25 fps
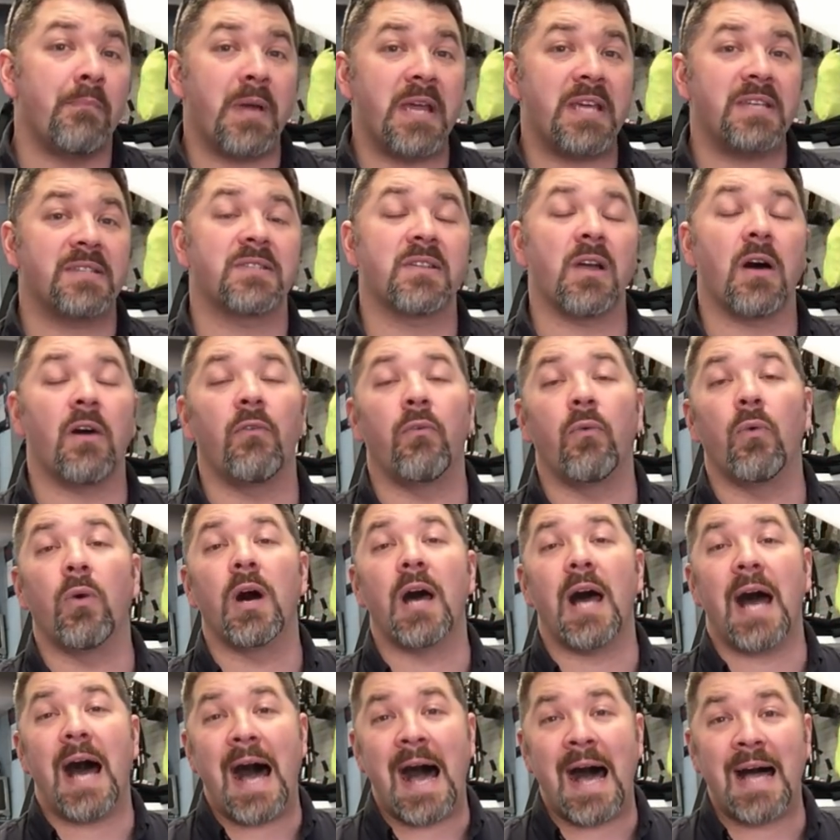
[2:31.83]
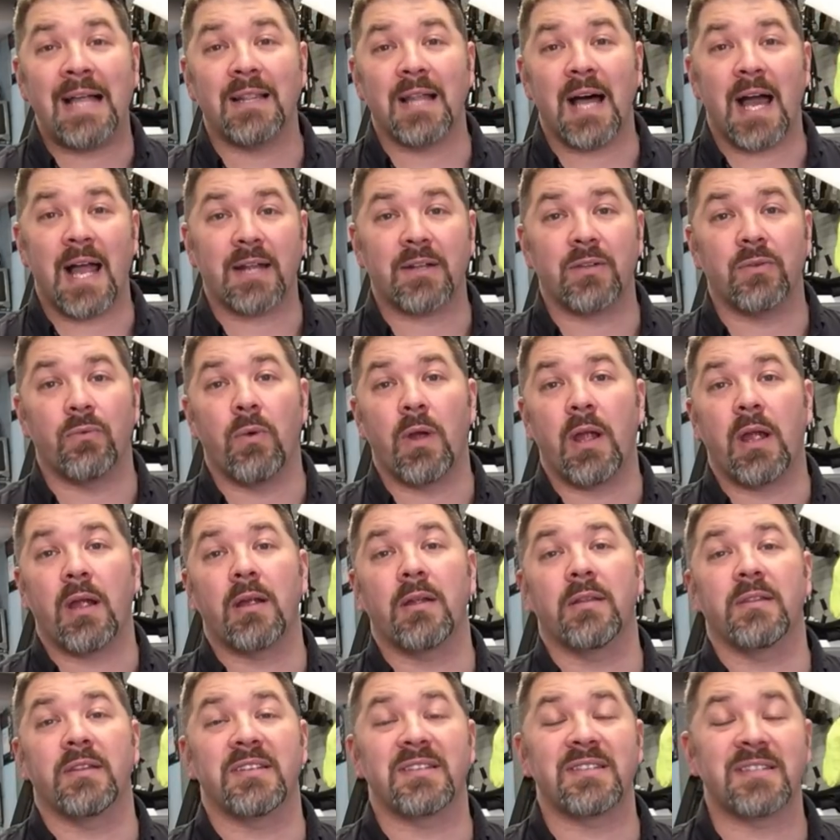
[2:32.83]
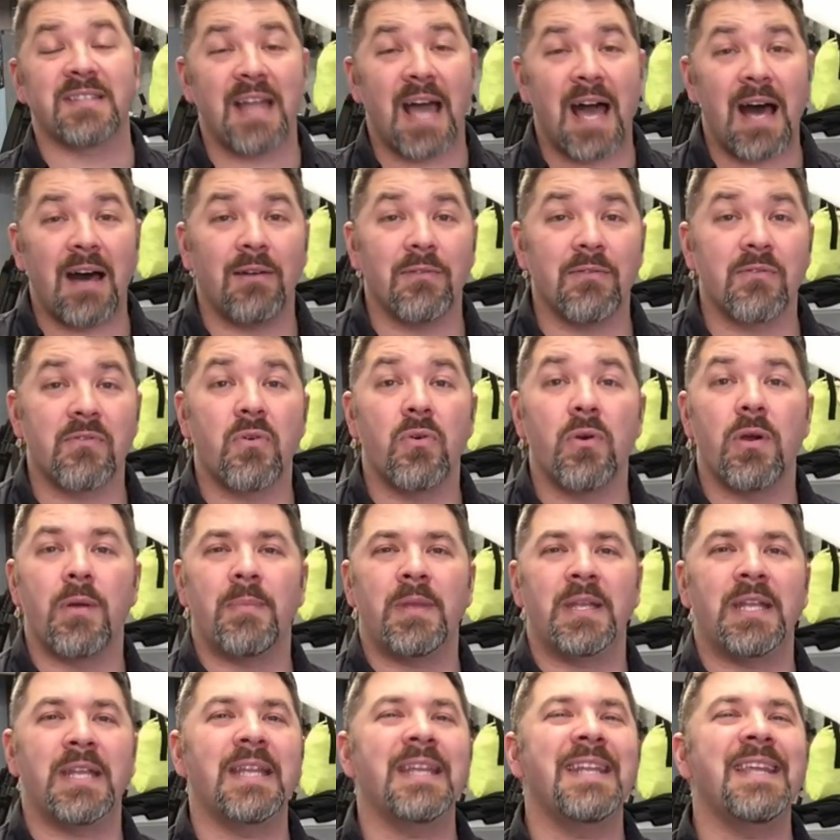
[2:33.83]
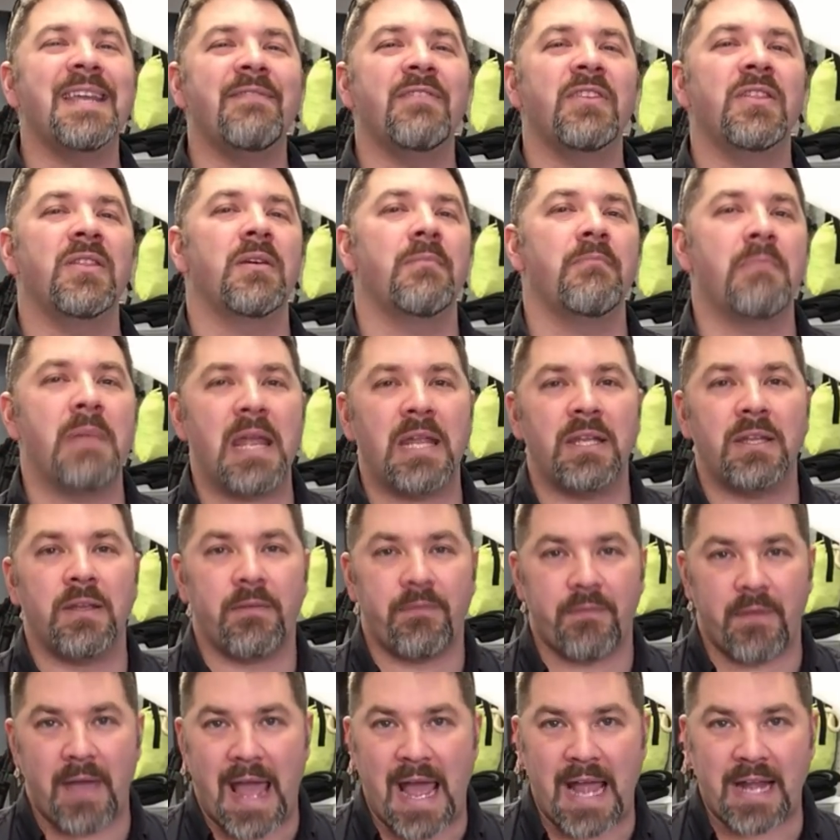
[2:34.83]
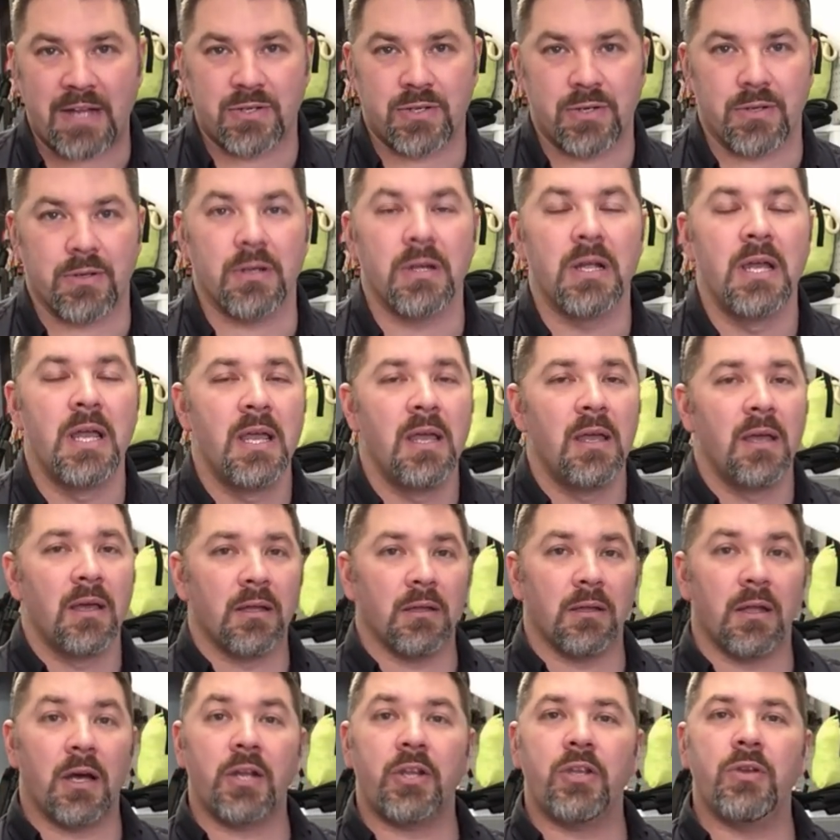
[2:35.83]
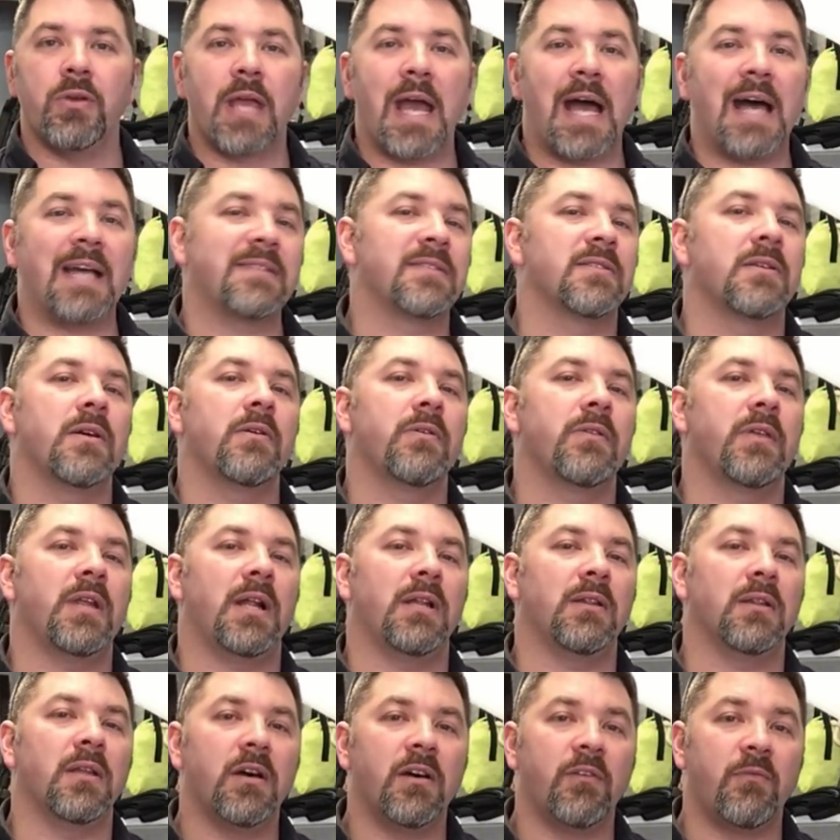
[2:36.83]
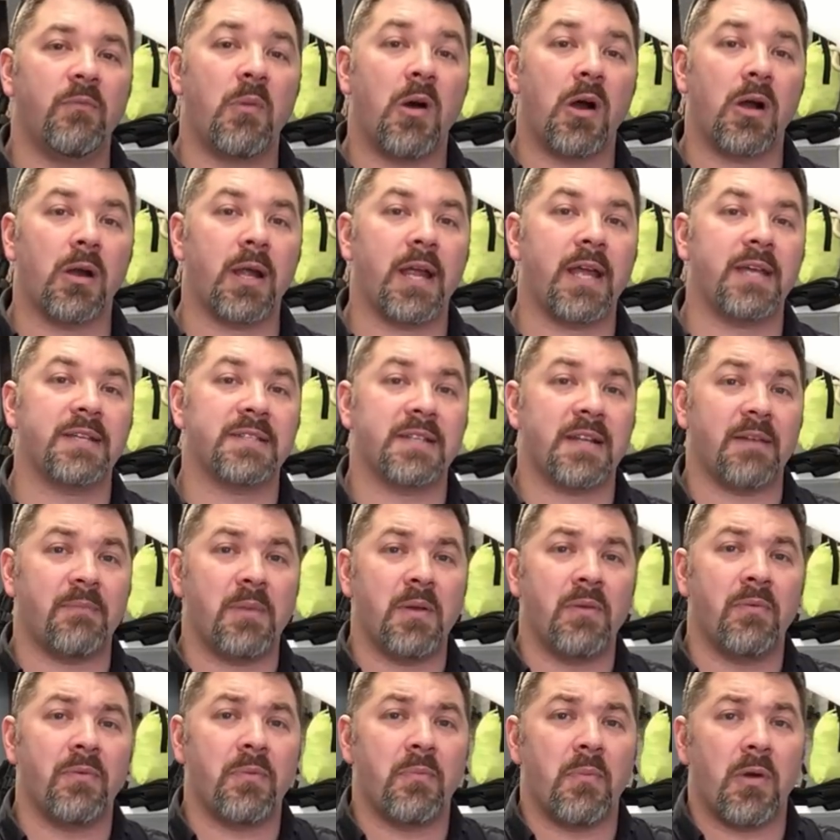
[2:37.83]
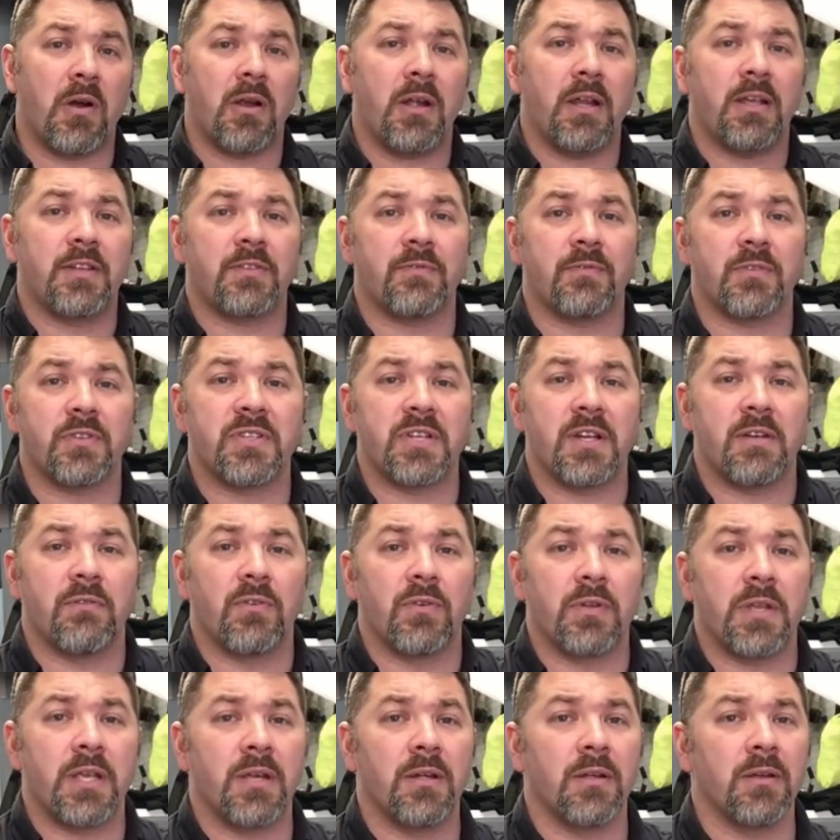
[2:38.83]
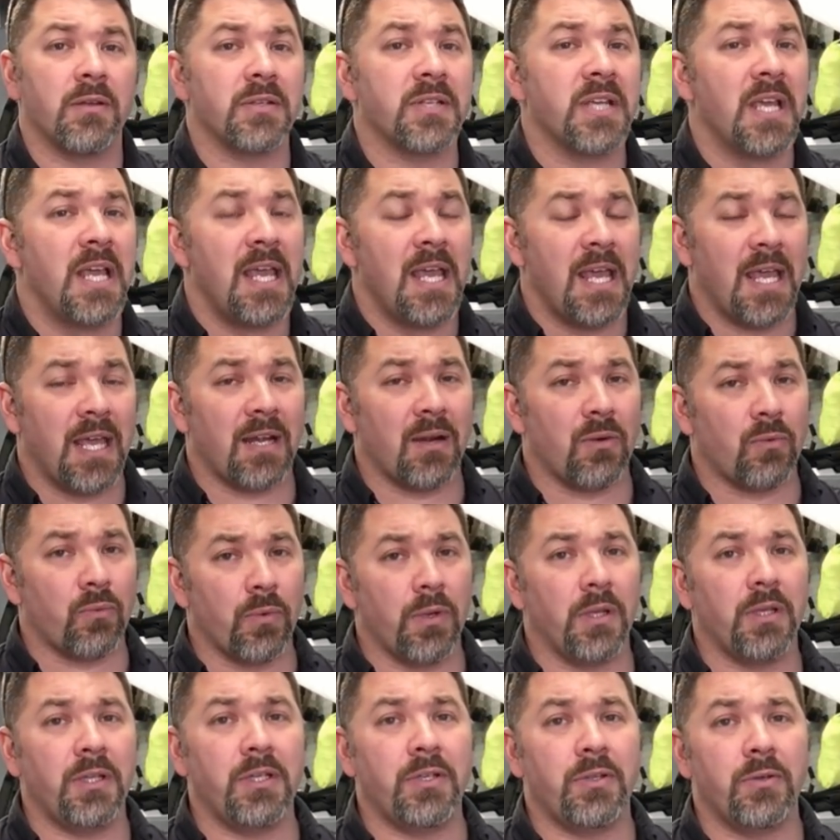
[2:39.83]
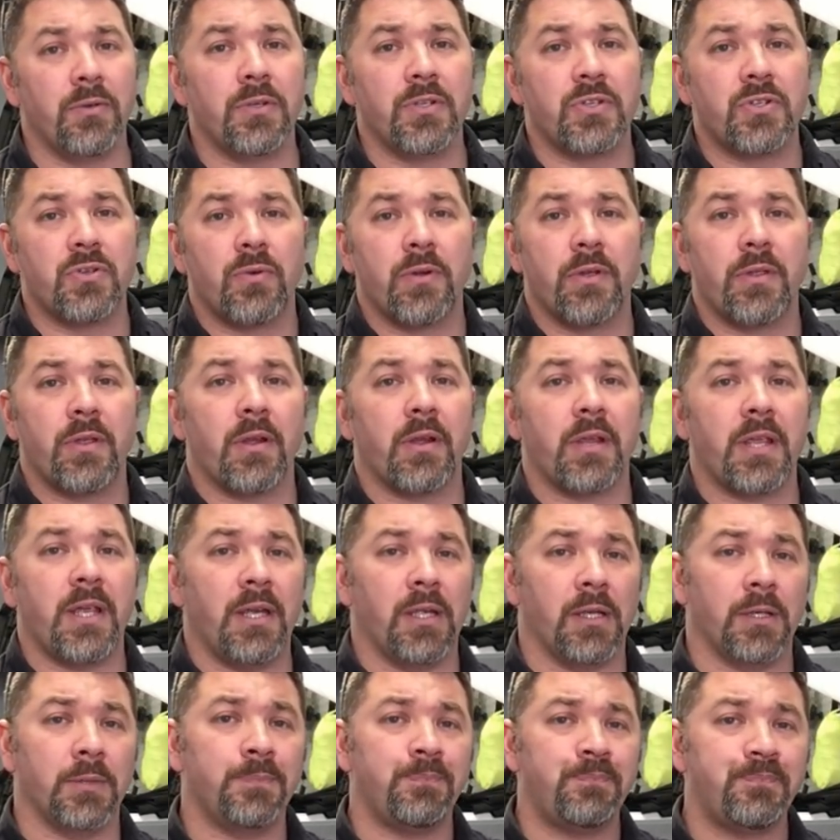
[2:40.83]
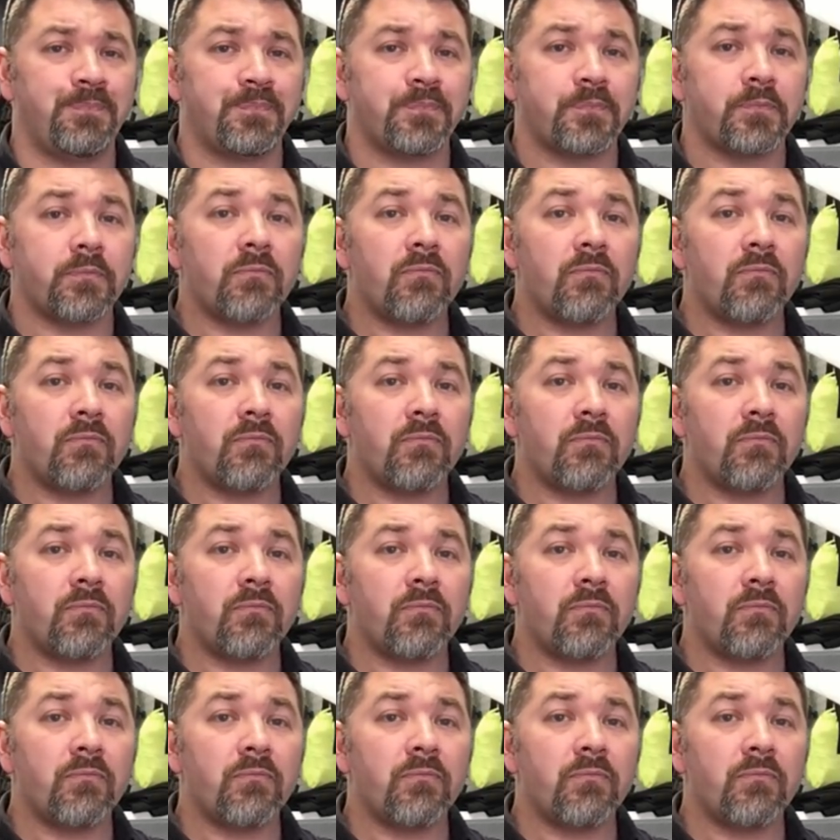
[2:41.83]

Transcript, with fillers: based off what I like to wear and the style of equipment and even the manufacturer. A lot of you guys know that I love Mares, and I've been with Mares for several years, and I really do enjoy their gear.